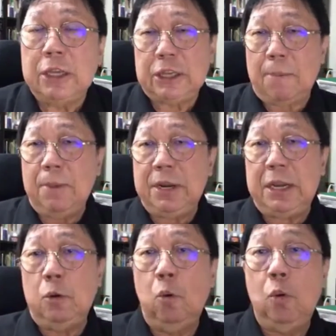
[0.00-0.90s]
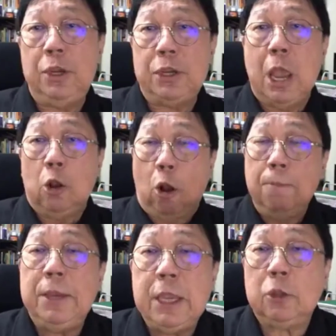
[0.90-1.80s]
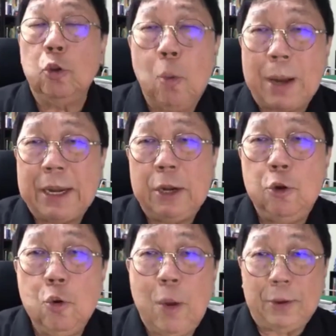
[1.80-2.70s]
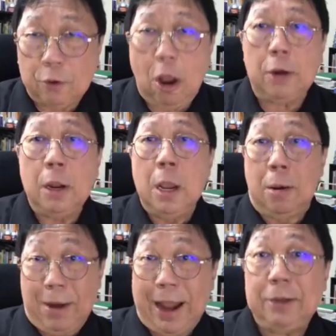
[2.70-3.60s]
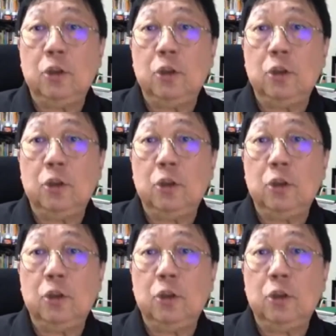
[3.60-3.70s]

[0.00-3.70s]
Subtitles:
somebody who is committed to what they do and so on, right?